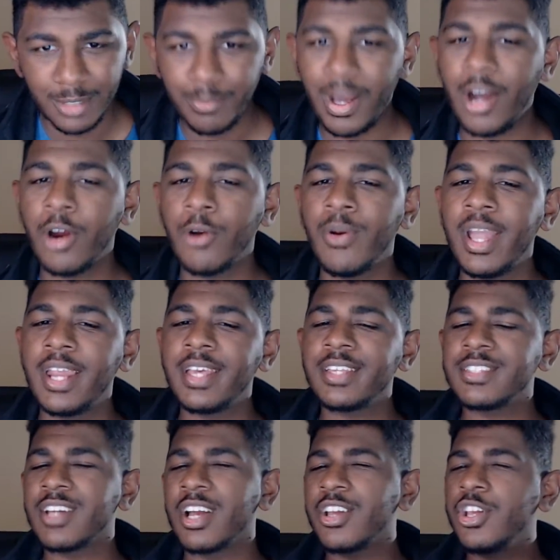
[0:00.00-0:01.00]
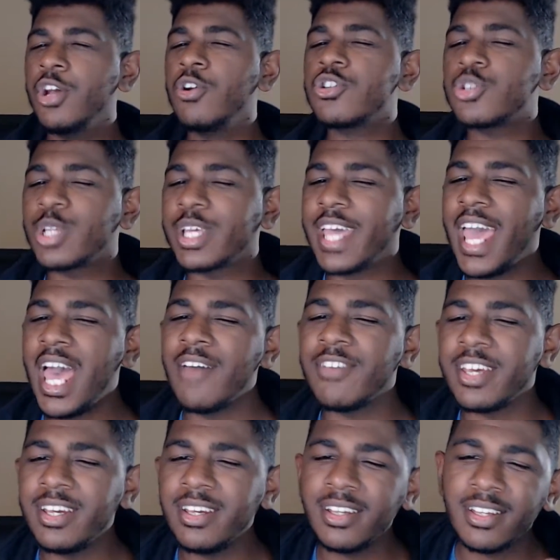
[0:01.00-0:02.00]
Power ratings are usually
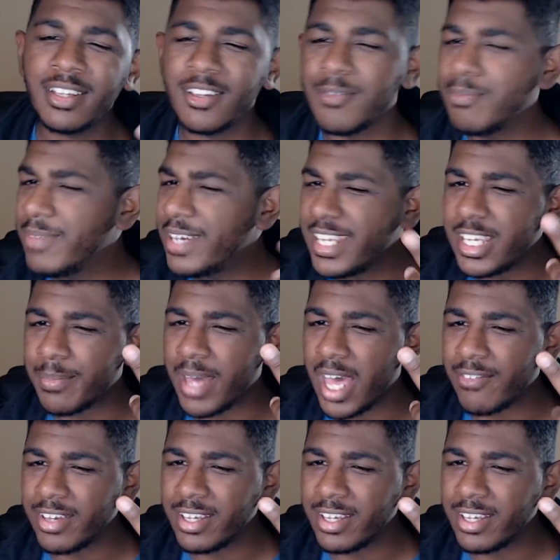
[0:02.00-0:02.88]
heavy, medium,